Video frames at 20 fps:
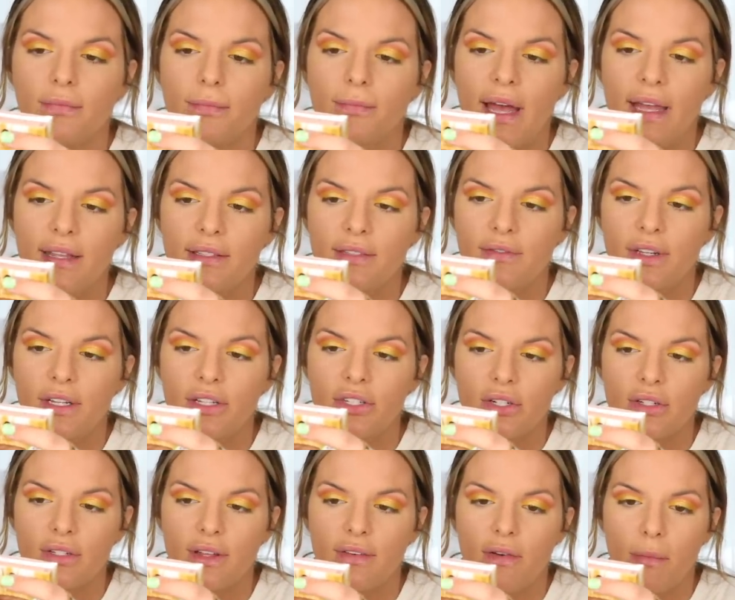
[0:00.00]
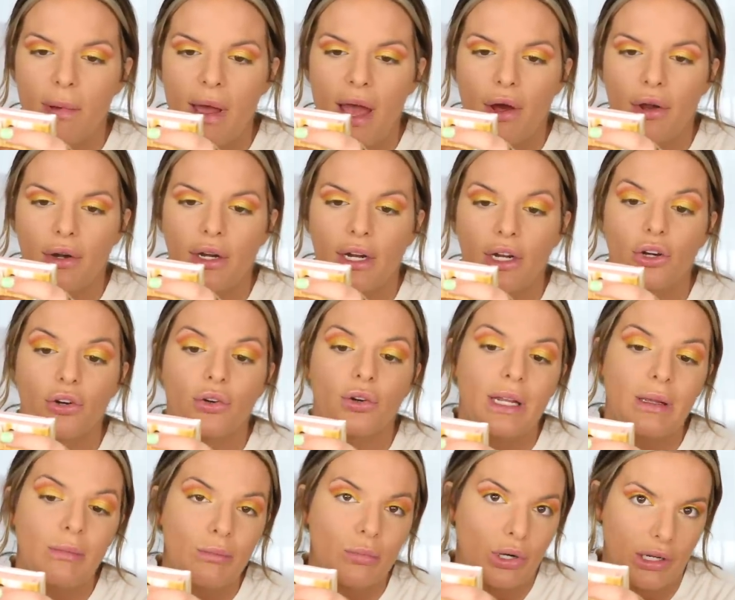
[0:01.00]
best features of a powder and
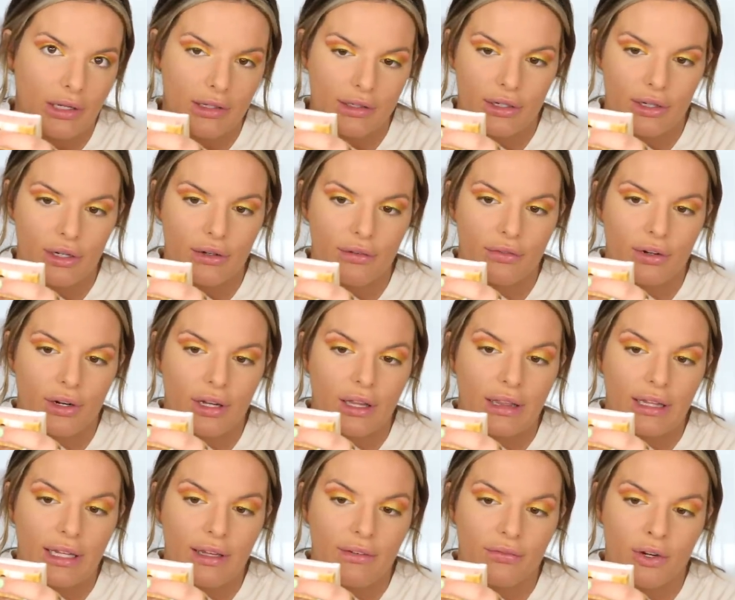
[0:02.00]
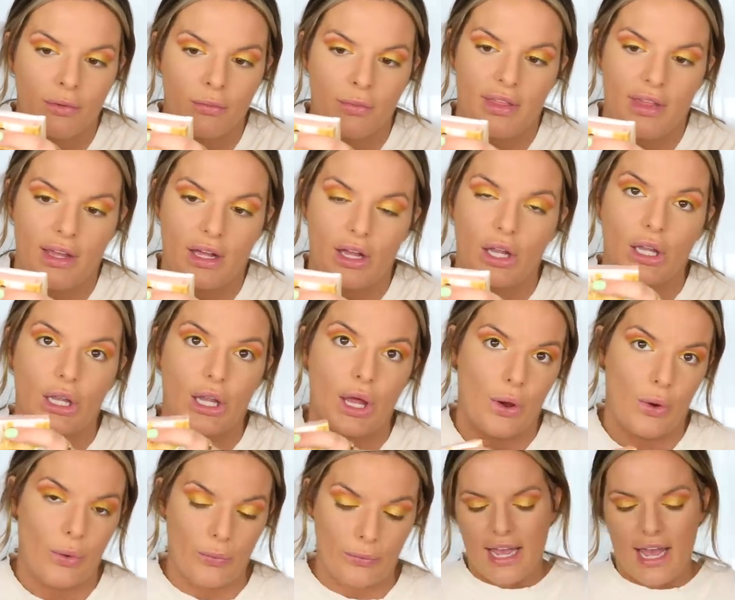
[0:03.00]
cream bronzer for a lit from within
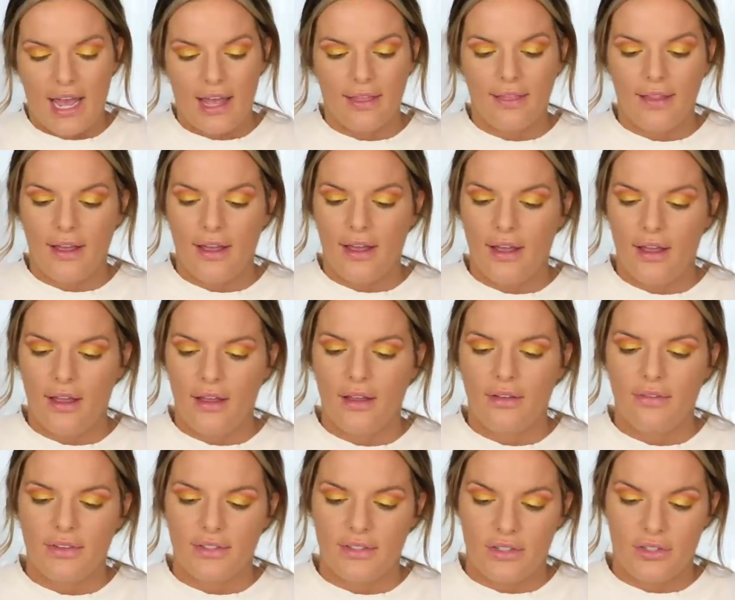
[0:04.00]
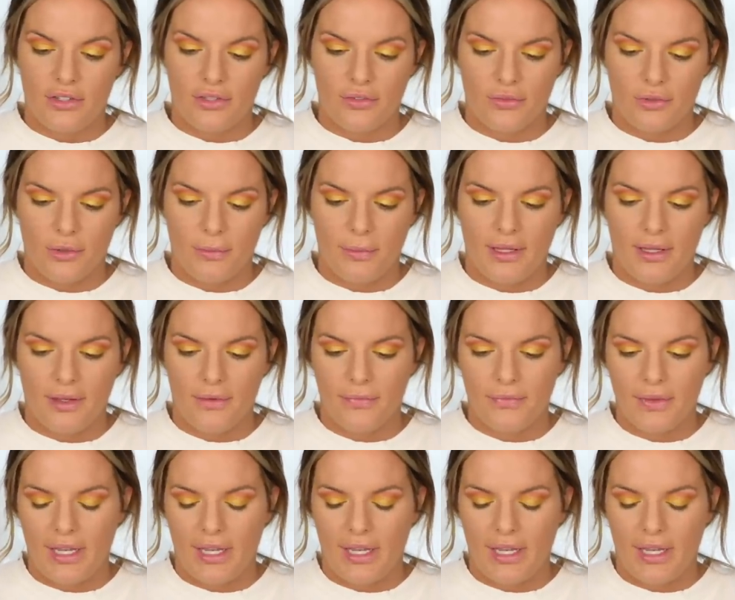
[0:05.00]
glow. I love Physicians Formula.